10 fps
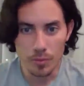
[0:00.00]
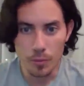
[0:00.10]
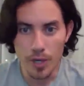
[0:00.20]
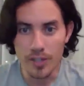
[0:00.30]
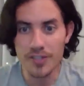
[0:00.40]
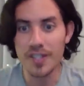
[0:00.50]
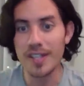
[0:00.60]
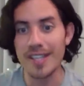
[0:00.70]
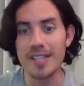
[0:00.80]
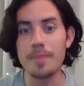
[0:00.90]
we are
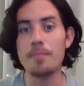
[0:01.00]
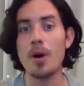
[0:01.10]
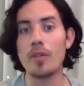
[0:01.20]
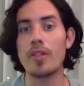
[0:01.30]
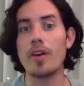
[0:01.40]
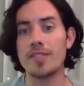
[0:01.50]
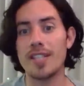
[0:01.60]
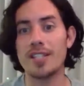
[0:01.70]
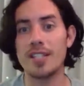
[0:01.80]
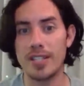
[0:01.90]
still in the month of
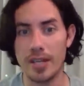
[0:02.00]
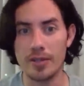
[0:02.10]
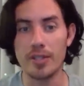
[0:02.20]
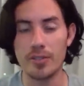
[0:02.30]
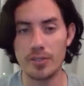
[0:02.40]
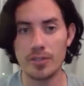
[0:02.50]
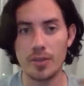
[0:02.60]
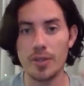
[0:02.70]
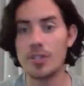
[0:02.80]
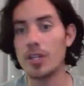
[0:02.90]
Sagittarius.
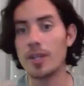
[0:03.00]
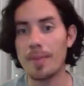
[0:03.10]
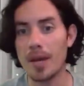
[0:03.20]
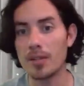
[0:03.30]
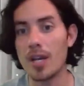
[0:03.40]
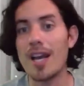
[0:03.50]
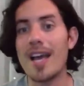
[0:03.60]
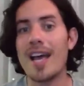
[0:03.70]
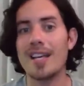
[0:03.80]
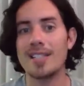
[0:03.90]
So it's not about
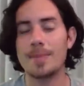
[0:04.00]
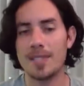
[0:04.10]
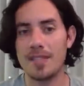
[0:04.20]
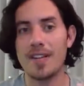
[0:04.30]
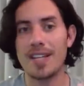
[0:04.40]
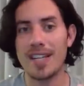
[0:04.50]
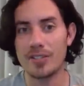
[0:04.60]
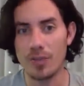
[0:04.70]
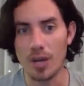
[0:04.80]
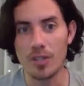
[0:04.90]
specifically
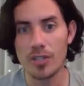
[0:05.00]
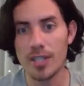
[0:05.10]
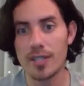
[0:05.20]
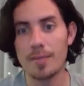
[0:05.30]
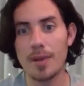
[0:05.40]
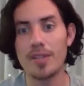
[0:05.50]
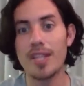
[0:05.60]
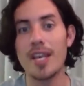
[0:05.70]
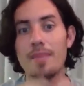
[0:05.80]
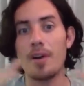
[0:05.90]
astrology, it's about
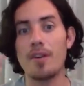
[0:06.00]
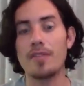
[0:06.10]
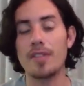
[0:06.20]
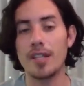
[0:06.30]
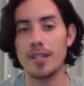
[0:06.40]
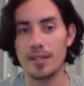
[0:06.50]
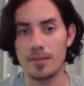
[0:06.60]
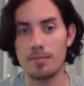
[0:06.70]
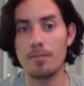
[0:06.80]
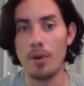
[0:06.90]
the name of the
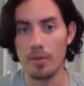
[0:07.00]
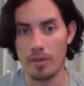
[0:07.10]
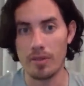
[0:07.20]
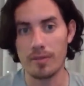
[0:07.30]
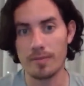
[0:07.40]
month.